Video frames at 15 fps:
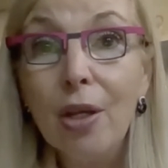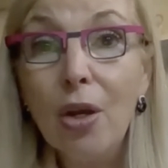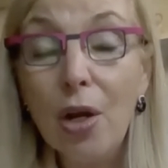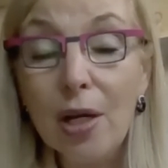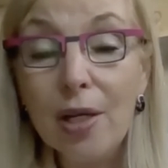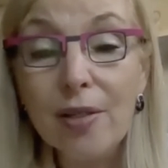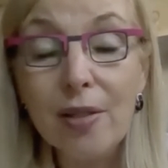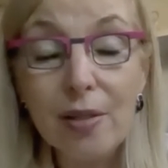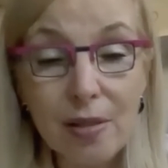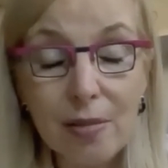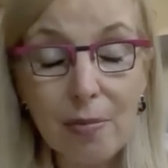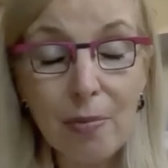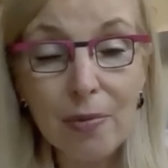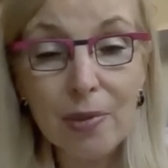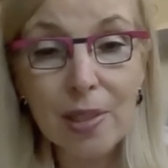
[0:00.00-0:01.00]
caused
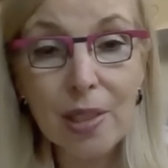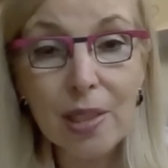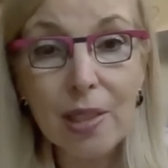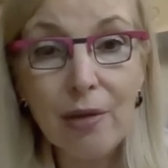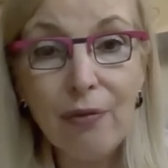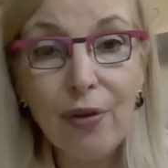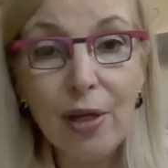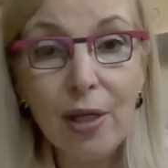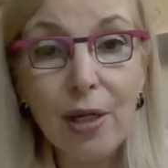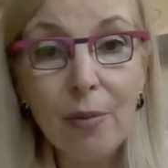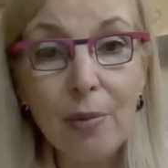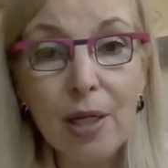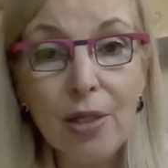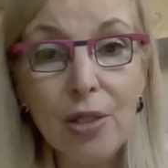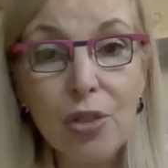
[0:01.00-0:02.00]
a significant
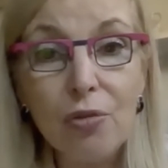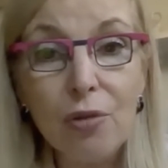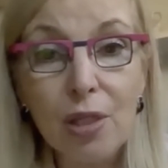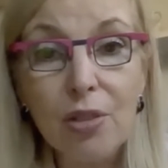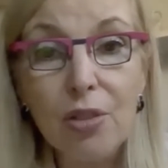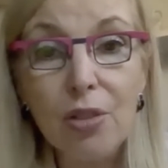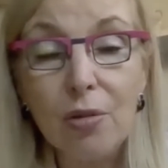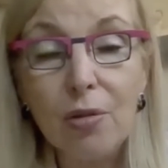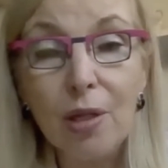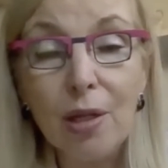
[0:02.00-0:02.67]
amount of stress.